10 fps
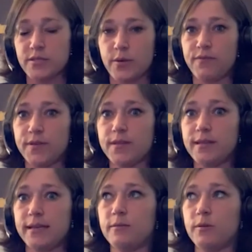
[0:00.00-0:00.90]
So I feel
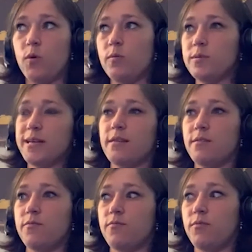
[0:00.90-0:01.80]
like what was kind
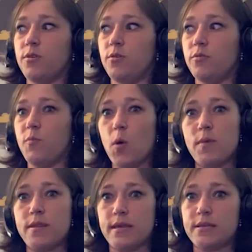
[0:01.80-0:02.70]
of, the
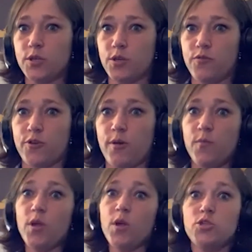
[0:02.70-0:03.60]
moment that took you from
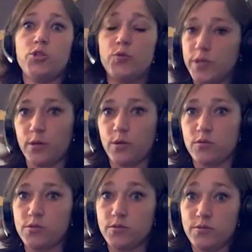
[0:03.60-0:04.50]
doing
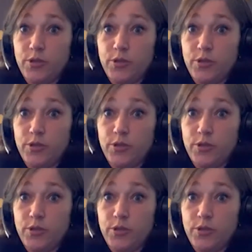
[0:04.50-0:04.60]
those,